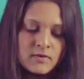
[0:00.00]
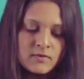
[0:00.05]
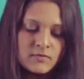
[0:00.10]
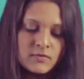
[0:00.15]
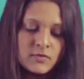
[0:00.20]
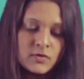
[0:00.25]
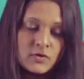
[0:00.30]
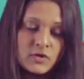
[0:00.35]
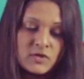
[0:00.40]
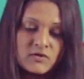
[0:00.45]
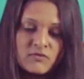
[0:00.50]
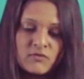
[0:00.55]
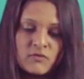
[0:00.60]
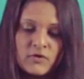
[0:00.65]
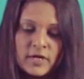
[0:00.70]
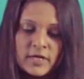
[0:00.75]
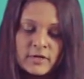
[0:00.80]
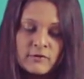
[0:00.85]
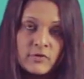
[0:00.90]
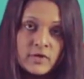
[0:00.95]
very
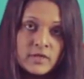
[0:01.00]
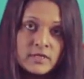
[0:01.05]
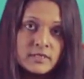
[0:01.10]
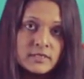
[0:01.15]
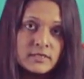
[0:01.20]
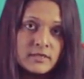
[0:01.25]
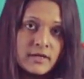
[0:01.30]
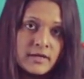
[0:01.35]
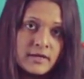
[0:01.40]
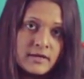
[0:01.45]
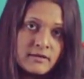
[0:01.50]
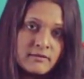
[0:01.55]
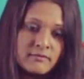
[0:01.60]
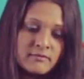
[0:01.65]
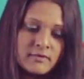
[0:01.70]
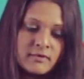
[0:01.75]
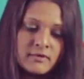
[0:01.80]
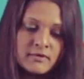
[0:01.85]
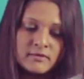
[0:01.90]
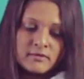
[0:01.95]
fragrant,
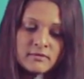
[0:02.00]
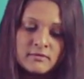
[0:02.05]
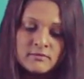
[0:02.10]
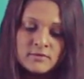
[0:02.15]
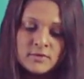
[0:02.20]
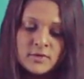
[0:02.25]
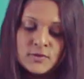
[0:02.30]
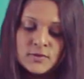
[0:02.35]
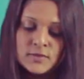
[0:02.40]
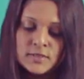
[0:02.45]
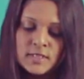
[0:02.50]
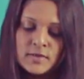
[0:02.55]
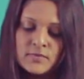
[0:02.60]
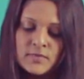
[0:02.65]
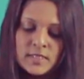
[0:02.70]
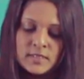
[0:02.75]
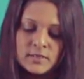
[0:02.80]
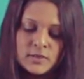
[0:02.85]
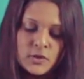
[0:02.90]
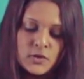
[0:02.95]
and I'll use them
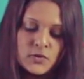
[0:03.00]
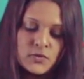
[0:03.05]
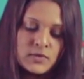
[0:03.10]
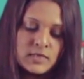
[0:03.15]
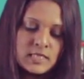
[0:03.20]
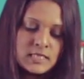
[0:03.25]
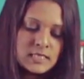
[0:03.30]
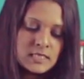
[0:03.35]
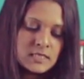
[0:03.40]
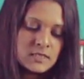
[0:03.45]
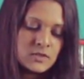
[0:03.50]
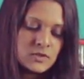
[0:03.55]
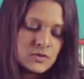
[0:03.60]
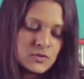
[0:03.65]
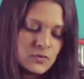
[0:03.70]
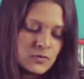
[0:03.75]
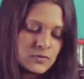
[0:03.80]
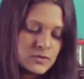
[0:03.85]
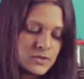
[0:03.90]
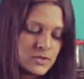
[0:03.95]
in curries and
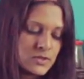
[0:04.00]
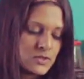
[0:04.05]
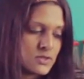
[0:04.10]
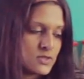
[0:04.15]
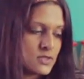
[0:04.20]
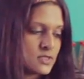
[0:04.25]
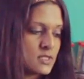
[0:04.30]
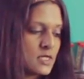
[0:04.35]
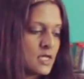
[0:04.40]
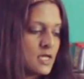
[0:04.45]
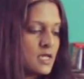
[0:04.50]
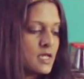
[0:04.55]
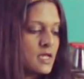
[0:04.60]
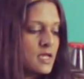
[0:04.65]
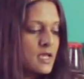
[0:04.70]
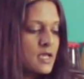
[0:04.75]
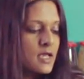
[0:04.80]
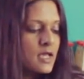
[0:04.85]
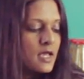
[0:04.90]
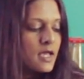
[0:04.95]
sauces.
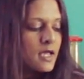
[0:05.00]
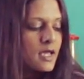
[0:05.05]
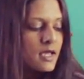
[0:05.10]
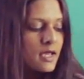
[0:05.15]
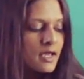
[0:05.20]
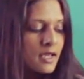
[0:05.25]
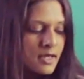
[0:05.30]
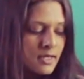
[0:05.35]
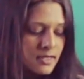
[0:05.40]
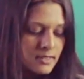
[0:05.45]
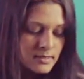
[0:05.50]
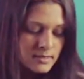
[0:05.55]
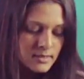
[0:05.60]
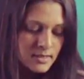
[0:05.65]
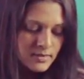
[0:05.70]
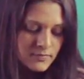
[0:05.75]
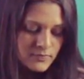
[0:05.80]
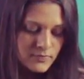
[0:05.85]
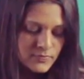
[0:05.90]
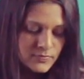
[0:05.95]
And
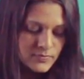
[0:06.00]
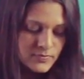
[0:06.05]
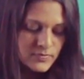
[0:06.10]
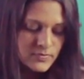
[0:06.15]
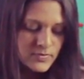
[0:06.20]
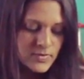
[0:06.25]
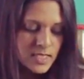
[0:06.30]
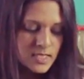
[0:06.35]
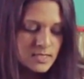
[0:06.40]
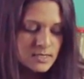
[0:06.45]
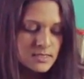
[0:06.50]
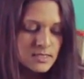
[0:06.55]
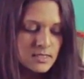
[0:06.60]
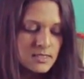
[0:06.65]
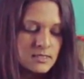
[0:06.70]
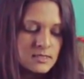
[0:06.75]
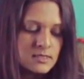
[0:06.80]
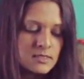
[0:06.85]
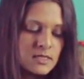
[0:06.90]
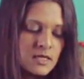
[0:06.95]
this is